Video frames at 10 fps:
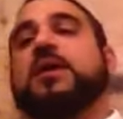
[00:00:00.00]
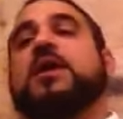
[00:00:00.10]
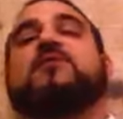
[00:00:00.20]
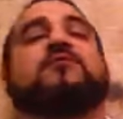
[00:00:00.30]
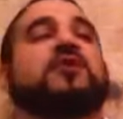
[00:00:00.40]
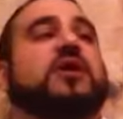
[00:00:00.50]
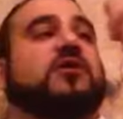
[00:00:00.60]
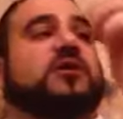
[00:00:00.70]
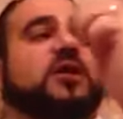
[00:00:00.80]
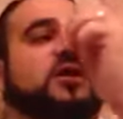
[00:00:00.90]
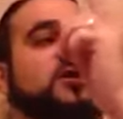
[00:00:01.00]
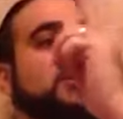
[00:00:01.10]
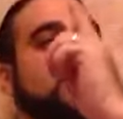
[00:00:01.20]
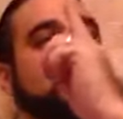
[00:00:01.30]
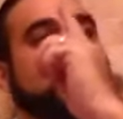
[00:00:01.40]
If it's
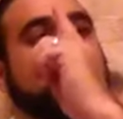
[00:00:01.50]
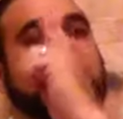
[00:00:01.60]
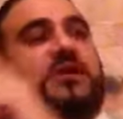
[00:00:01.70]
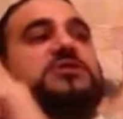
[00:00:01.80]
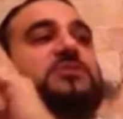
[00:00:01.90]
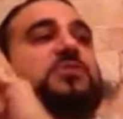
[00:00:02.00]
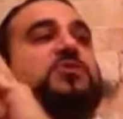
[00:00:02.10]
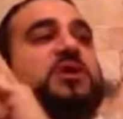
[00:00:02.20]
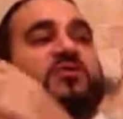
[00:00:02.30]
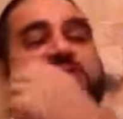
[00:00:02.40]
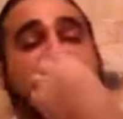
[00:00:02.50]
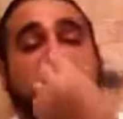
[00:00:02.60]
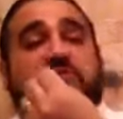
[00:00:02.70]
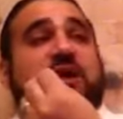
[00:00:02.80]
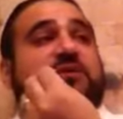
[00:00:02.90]
not
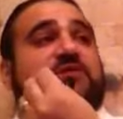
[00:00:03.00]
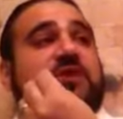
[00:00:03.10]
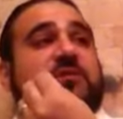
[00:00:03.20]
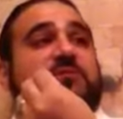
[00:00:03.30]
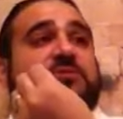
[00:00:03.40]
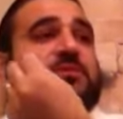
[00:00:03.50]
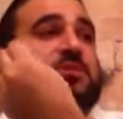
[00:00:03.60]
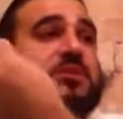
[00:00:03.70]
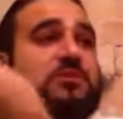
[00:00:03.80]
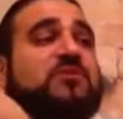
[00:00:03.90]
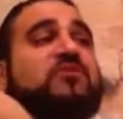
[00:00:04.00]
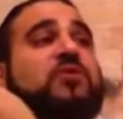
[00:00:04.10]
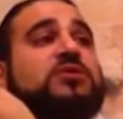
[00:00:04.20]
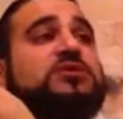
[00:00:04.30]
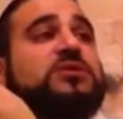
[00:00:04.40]
right for them to be
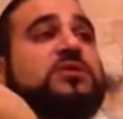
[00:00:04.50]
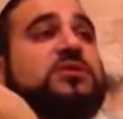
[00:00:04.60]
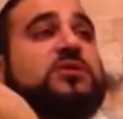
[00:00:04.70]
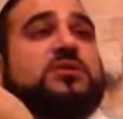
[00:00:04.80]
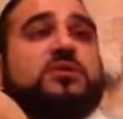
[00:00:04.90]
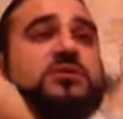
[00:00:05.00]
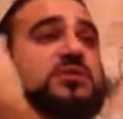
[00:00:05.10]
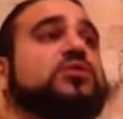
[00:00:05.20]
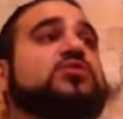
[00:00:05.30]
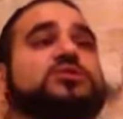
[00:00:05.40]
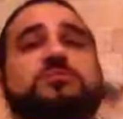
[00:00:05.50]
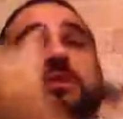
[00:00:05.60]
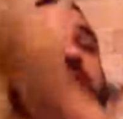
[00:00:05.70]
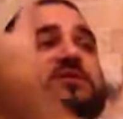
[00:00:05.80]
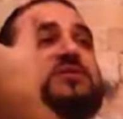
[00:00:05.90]
forced to lose
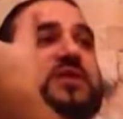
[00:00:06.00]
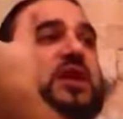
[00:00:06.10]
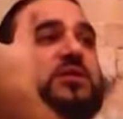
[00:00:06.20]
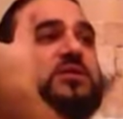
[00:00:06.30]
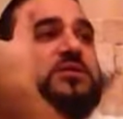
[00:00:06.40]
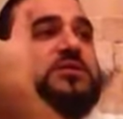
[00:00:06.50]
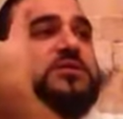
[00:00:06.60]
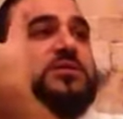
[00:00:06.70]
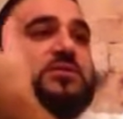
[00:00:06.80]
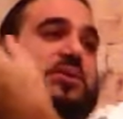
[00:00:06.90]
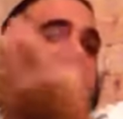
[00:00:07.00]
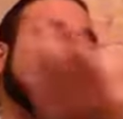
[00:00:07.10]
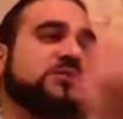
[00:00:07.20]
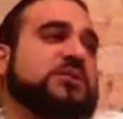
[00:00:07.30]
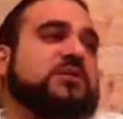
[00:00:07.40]
billions of dollars, it's
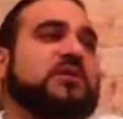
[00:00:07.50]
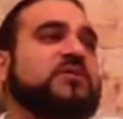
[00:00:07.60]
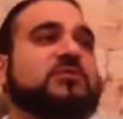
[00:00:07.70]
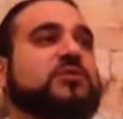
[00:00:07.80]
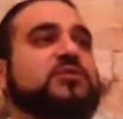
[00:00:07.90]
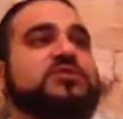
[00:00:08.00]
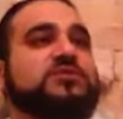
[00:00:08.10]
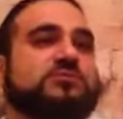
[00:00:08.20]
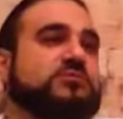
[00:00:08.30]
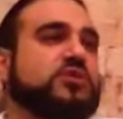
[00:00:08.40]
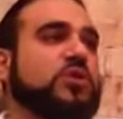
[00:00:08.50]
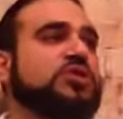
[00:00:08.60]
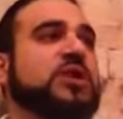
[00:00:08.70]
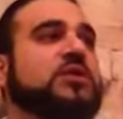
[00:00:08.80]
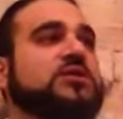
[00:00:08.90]
also not right for them to lose
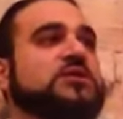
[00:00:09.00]
$200.